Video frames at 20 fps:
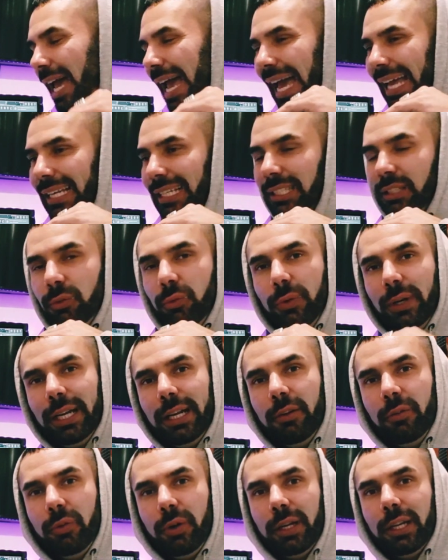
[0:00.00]
and it's
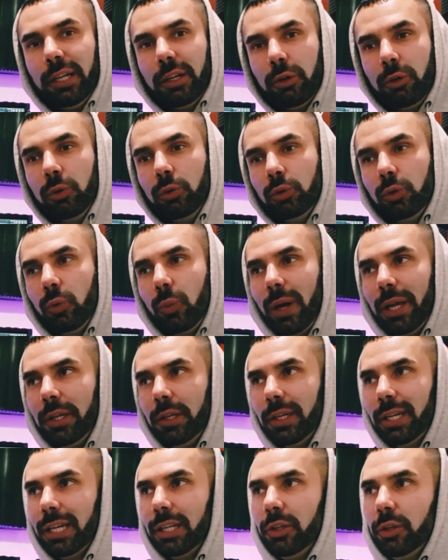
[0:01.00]
really really cool the way
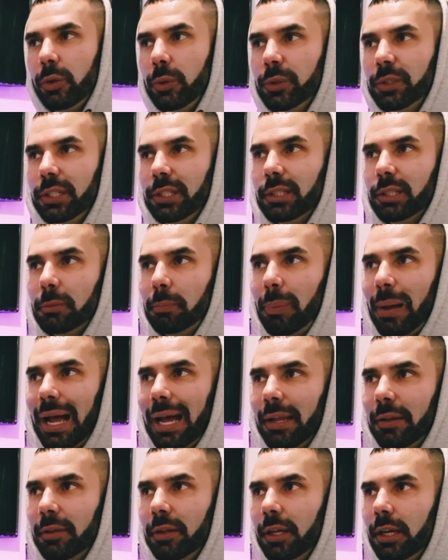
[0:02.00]
you can use it to
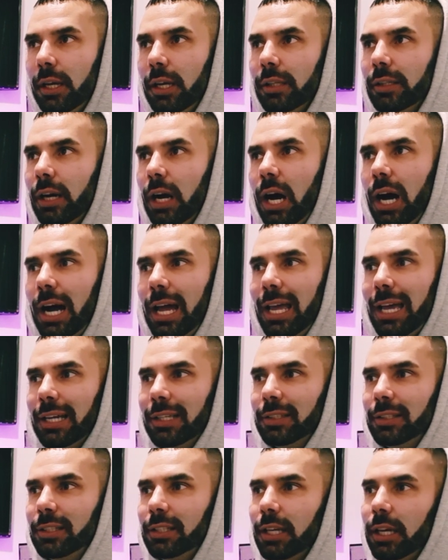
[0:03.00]
pan the
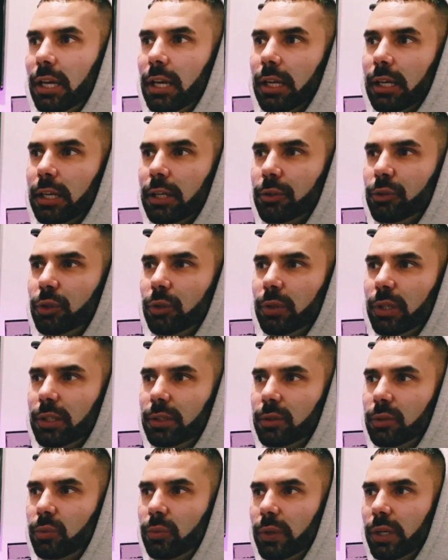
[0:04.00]
hi-hats gives you
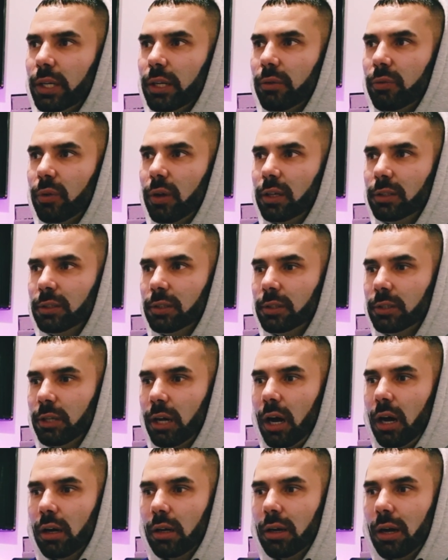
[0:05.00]
this really
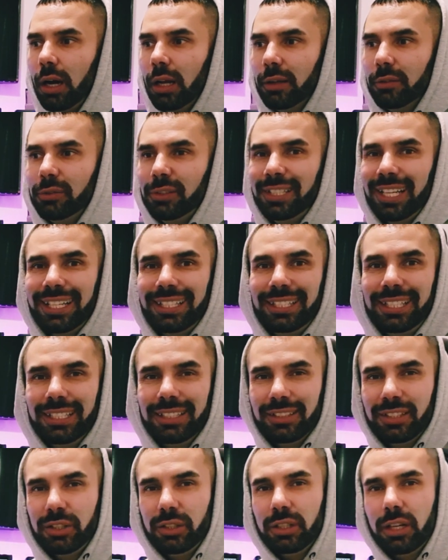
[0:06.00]
versatile kind of
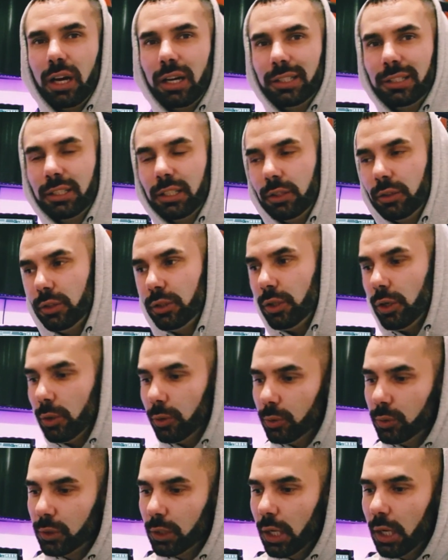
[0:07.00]
settings you guys can
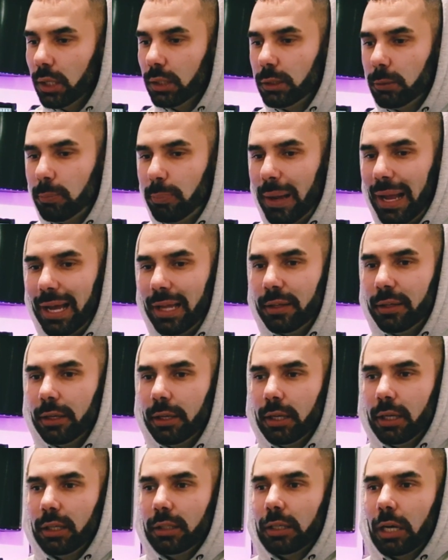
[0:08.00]
use to pan
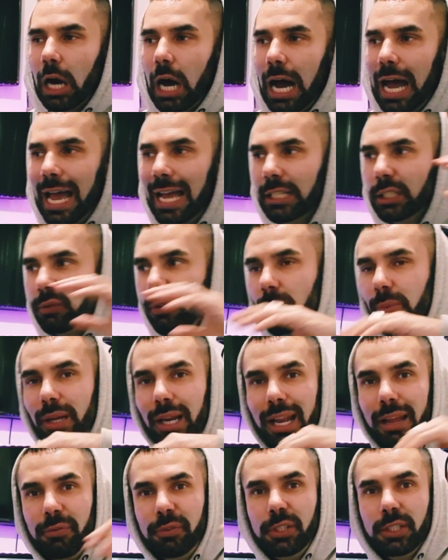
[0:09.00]
the hi-hats from the
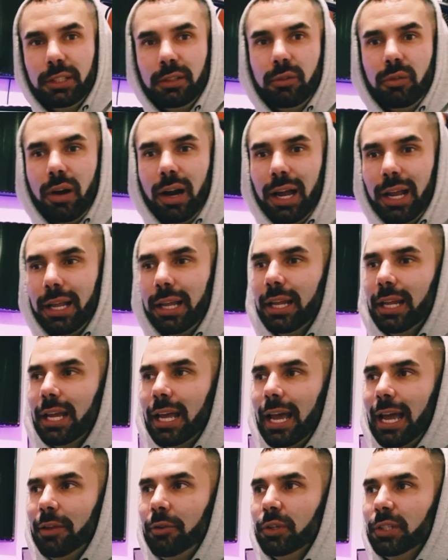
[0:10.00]
left to the right
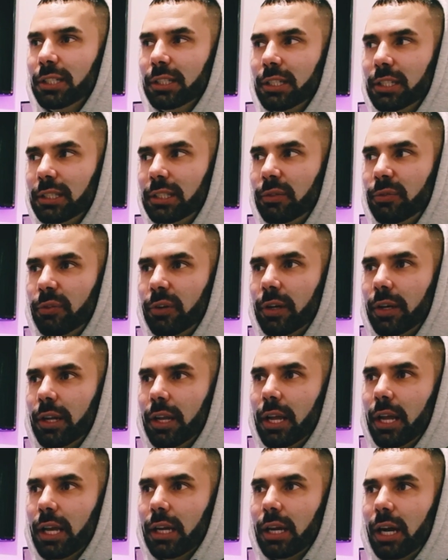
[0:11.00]
and using these different
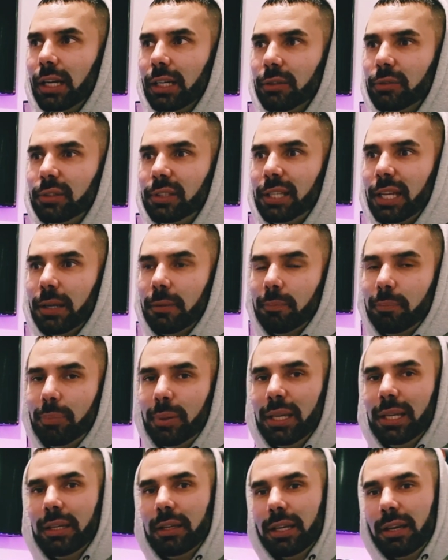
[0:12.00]
kind of sync
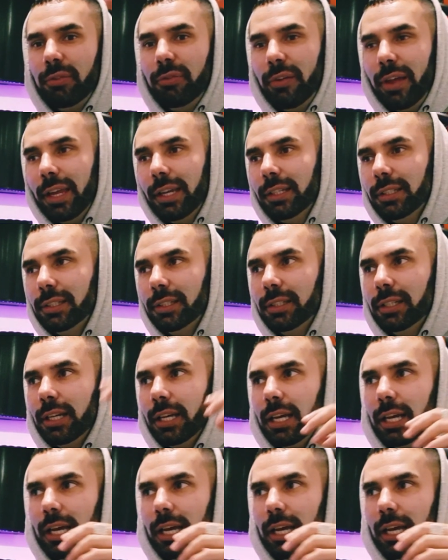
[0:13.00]
beat effects